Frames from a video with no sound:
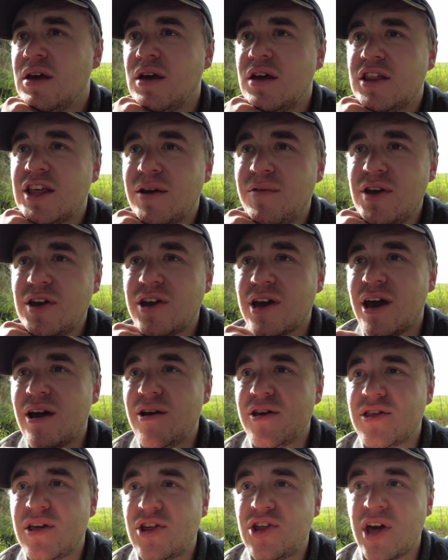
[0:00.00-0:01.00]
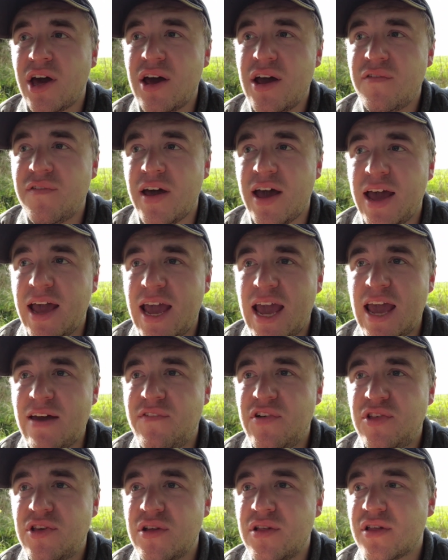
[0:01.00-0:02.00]
So it goes to show there
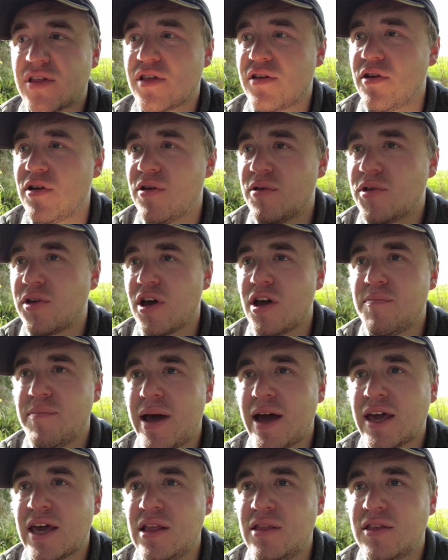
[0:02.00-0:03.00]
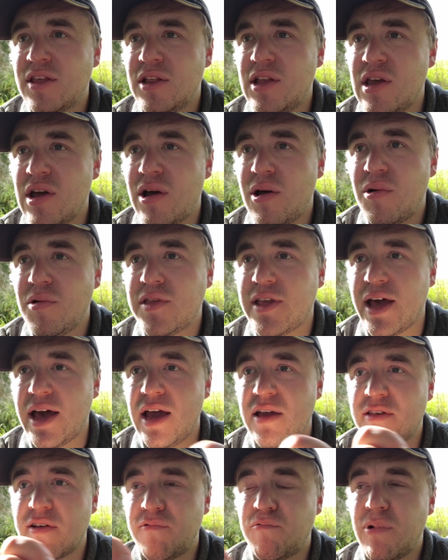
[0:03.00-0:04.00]
evidence of going back into the old
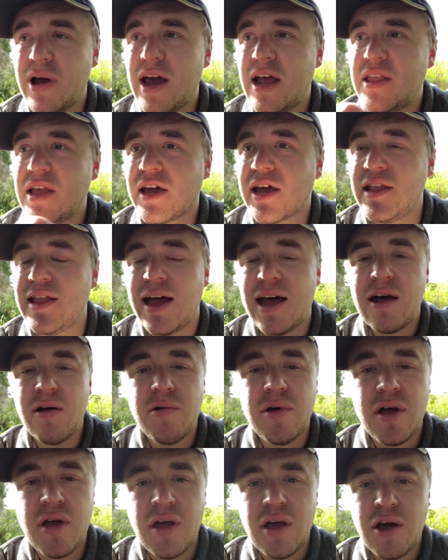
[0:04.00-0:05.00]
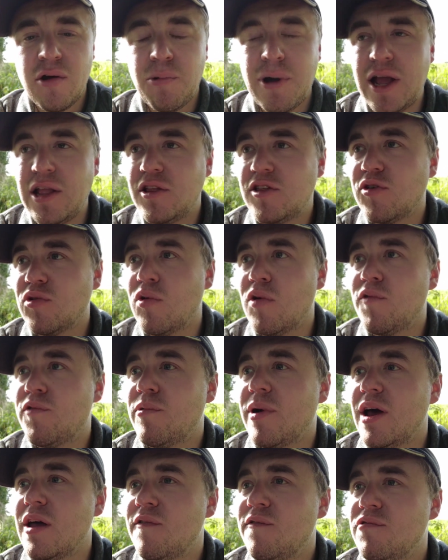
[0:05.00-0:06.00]
days of where the canal went all the
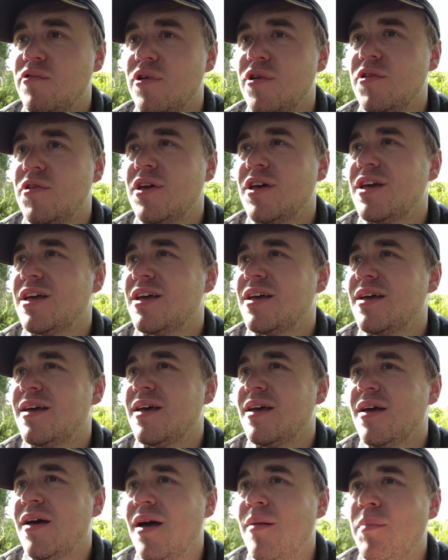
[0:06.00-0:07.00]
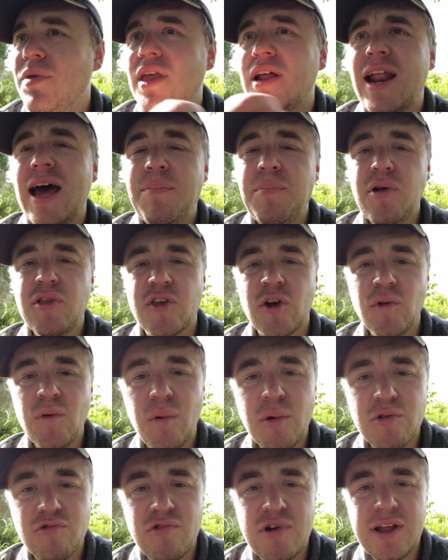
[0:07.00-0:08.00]
way through. But the Lapal
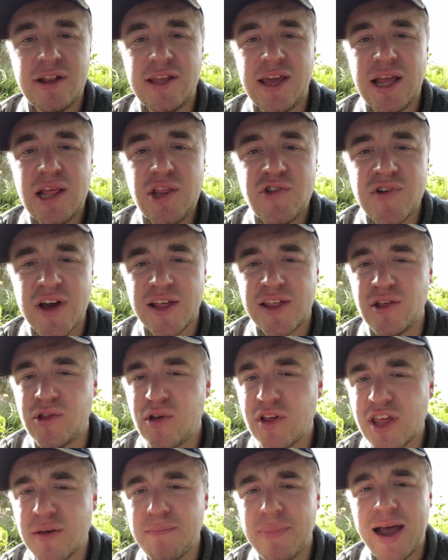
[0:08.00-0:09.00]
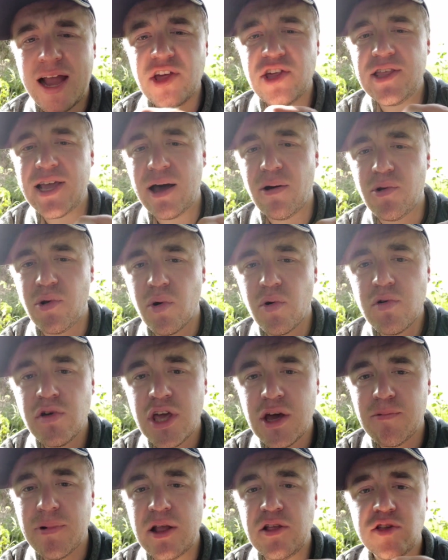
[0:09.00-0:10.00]
tunnel is really interesting. Just imagine how
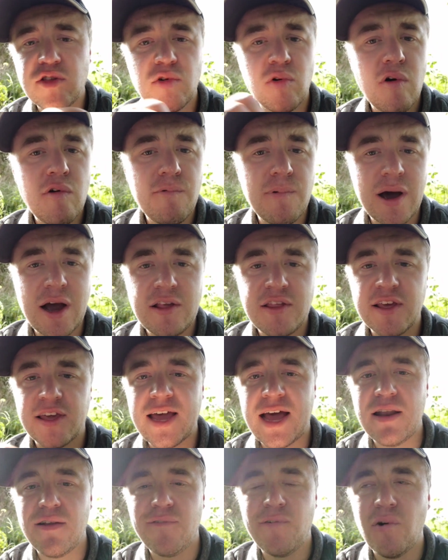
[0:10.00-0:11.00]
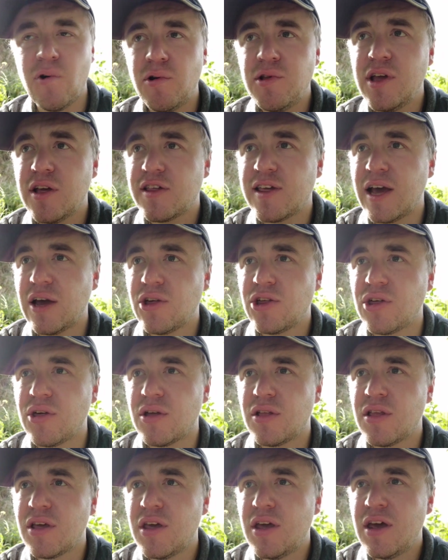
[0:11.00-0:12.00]
long it went all the way to California section,